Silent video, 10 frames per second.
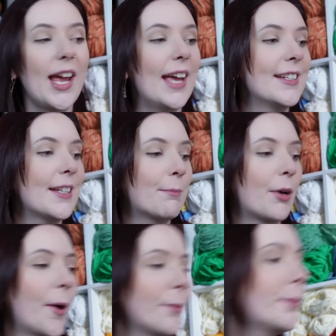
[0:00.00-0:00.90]
and
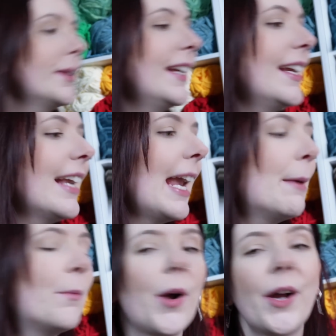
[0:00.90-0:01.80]
probably
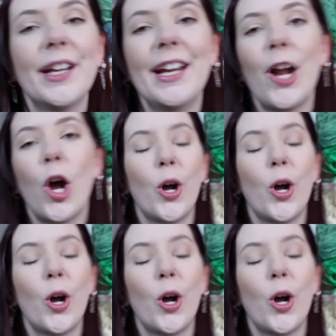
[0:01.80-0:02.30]
keep working